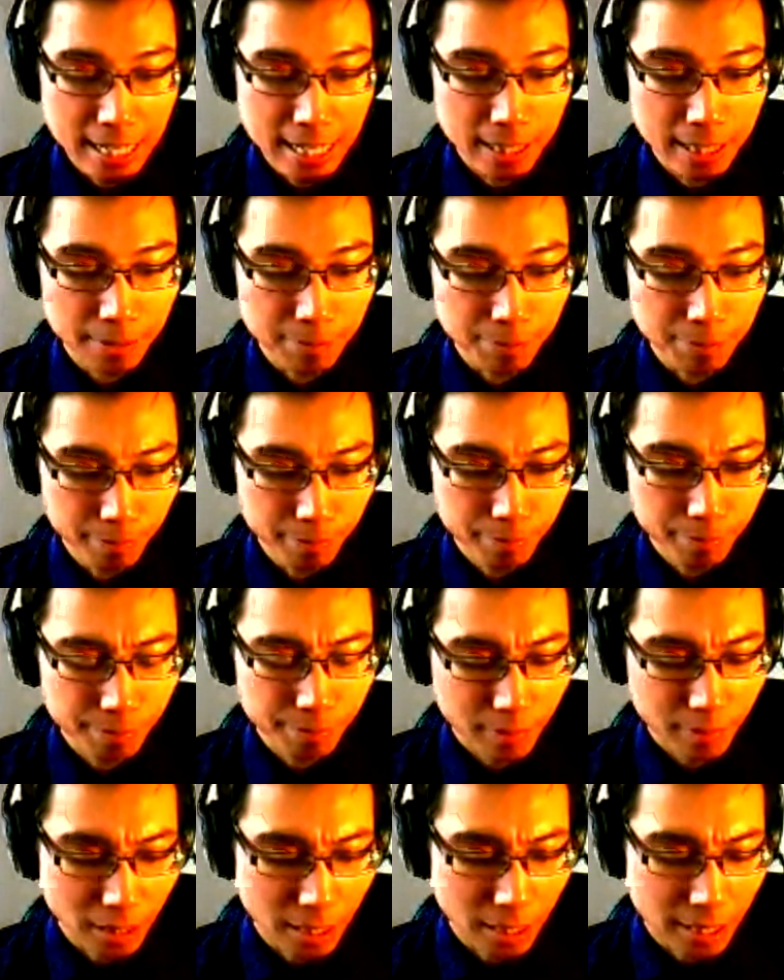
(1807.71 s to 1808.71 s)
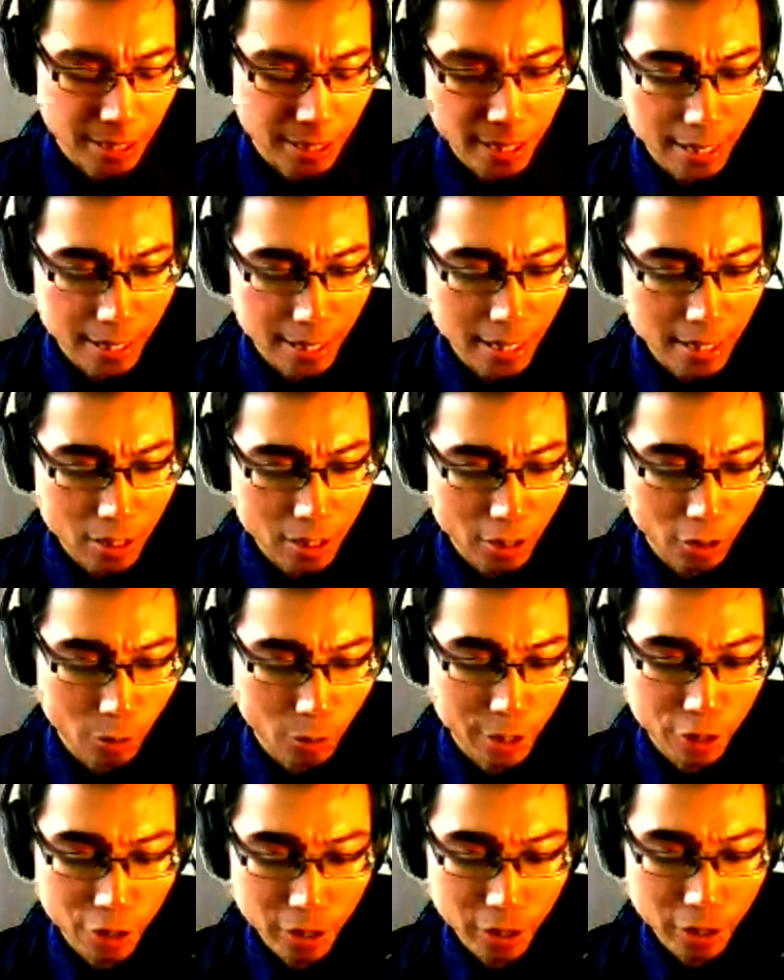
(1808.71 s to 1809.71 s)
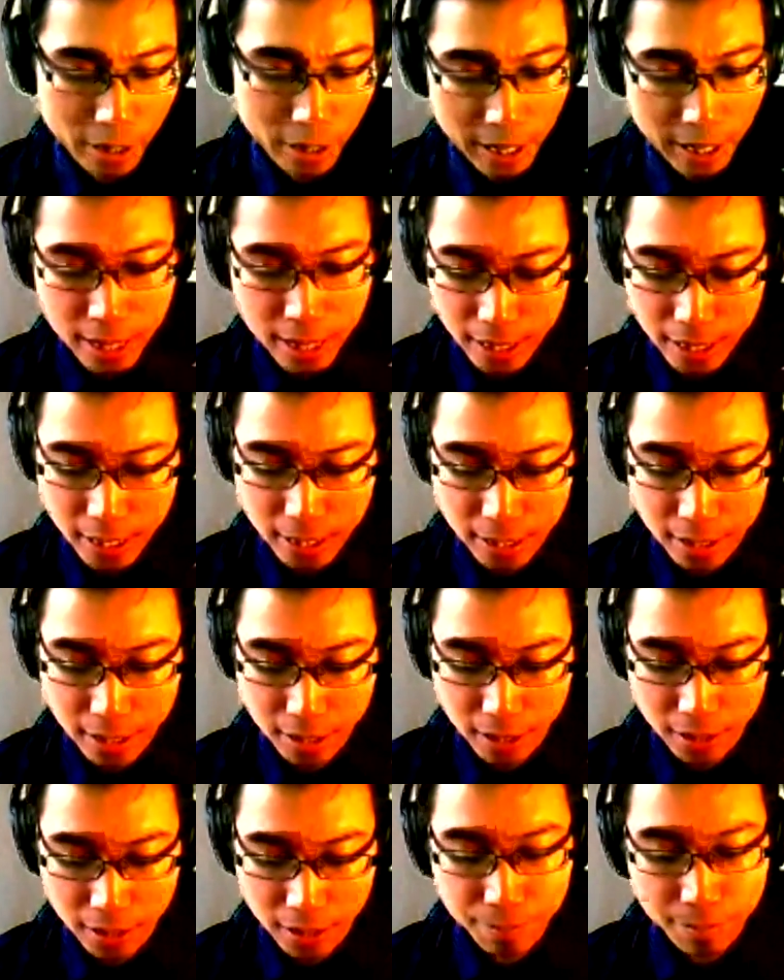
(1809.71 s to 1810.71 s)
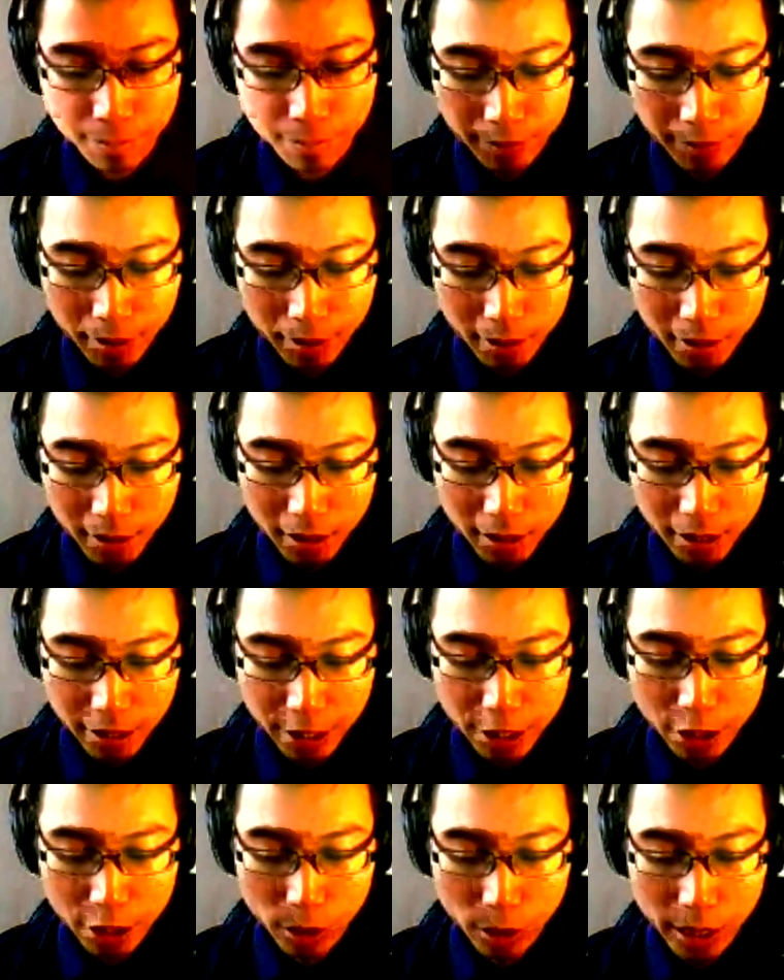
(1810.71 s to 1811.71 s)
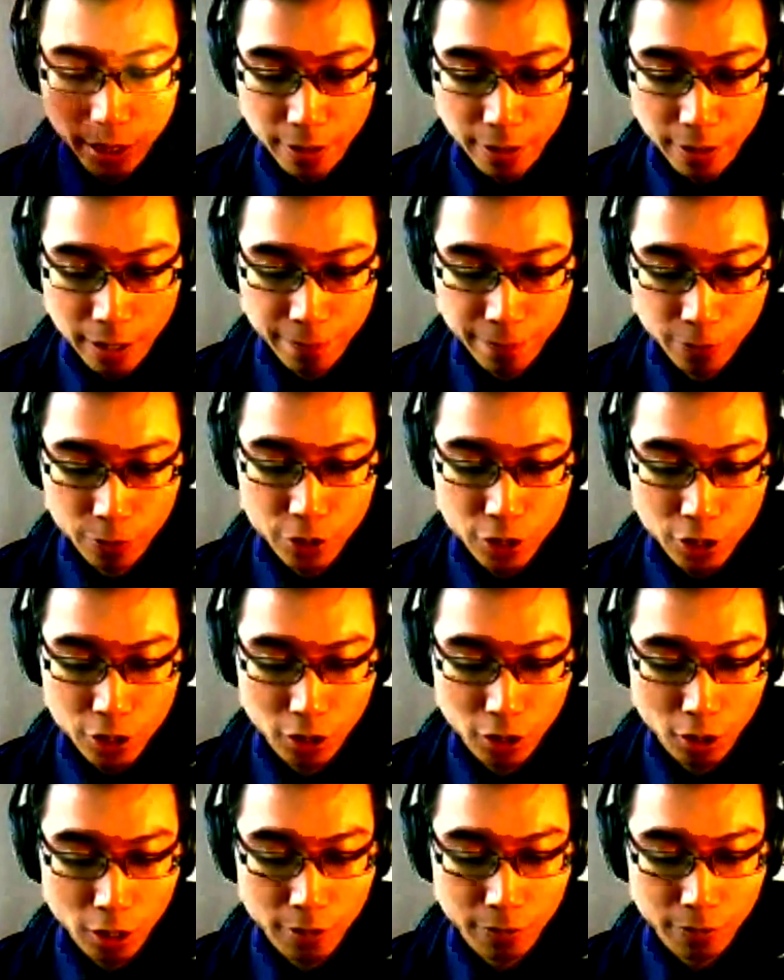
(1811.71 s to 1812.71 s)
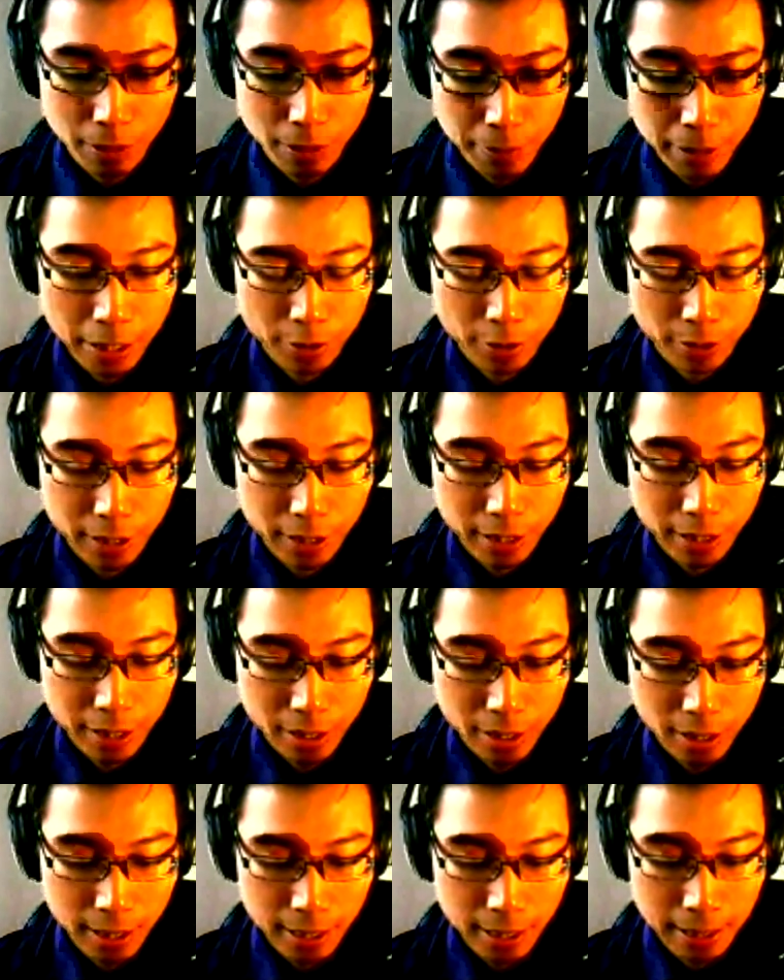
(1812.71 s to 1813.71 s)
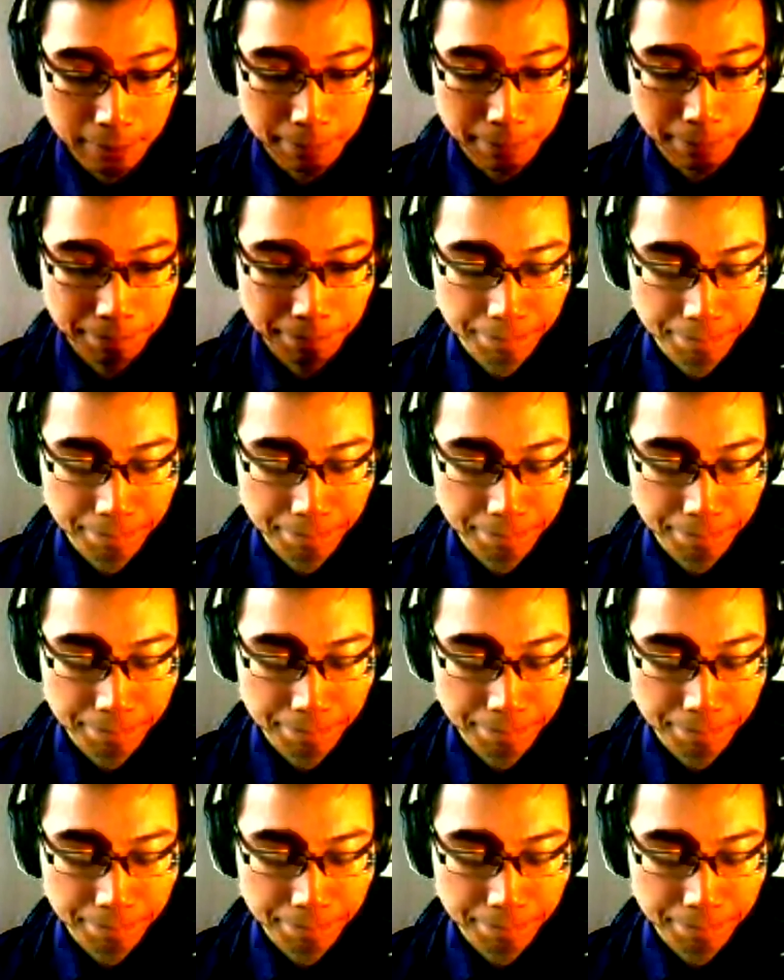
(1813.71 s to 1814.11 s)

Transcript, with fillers: um, that's a good question. I think that um, you know when I, I first started off on Pinterest. Um,